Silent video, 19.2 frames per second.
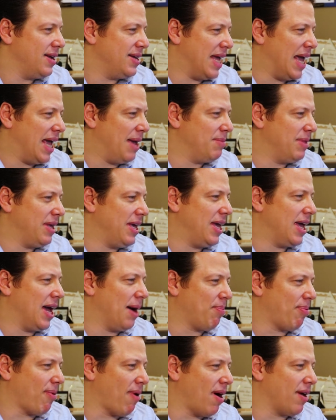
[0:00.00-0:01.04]
Namely,
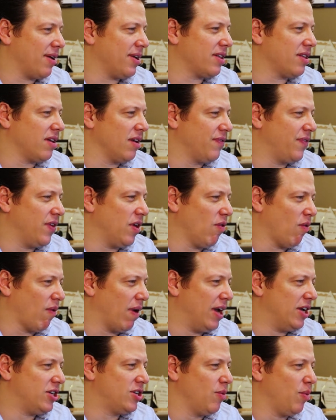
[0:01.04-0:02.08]
a product
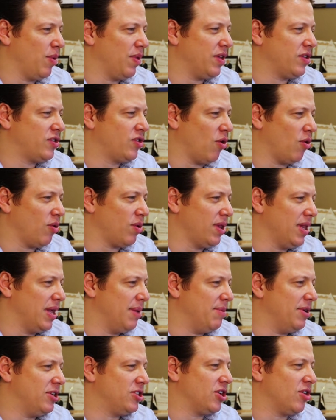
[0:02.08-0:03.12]
configuration with a total
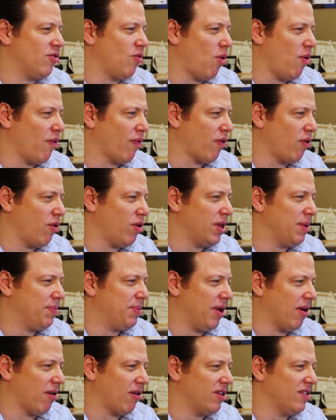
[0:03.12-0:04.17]
image and overall
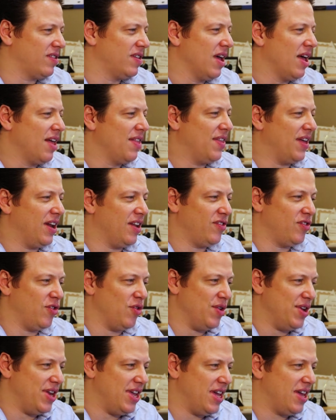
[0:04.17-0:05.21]
appearance that is
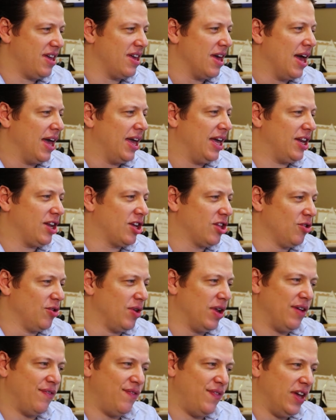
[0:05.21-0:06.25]
unique,
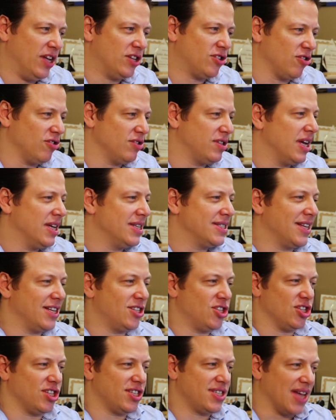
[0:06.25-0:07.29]
including features
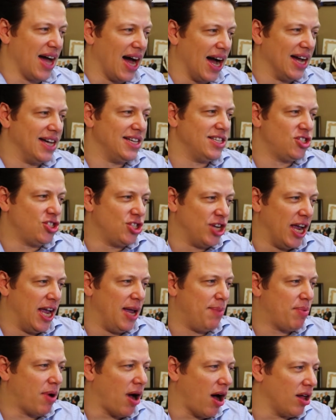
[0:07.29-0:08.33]
such as size,
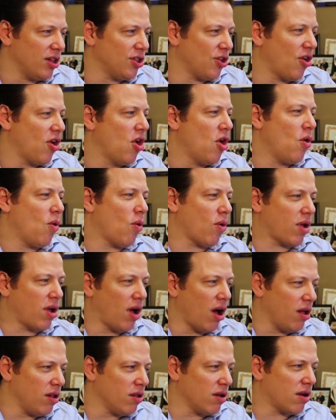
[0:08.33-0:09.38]
shape, color, or
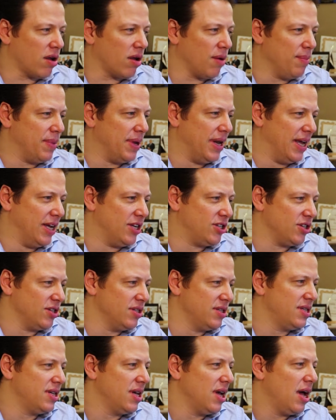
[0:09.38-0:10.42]
color
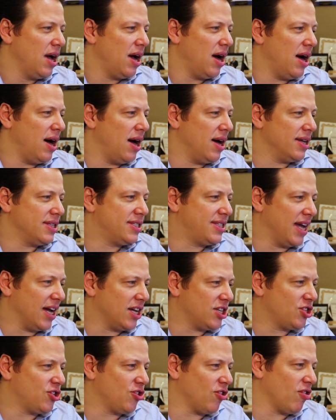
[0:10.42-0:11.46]
combinations,
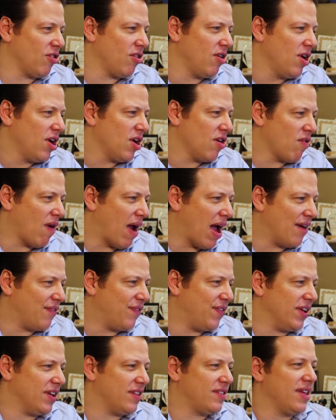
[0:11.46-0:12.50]
texture,
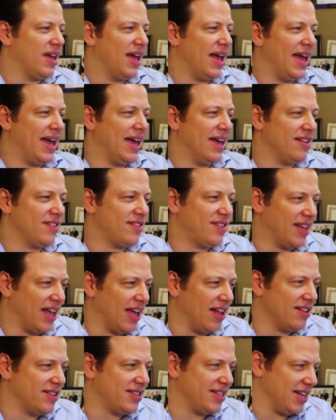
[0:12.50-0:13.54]
graphics, and
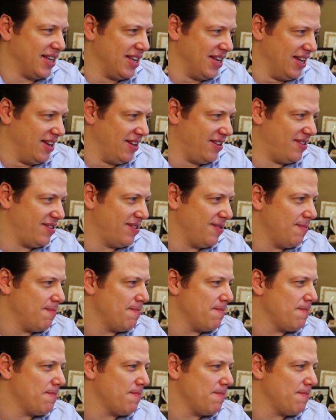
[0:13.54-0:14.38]
sales techniques.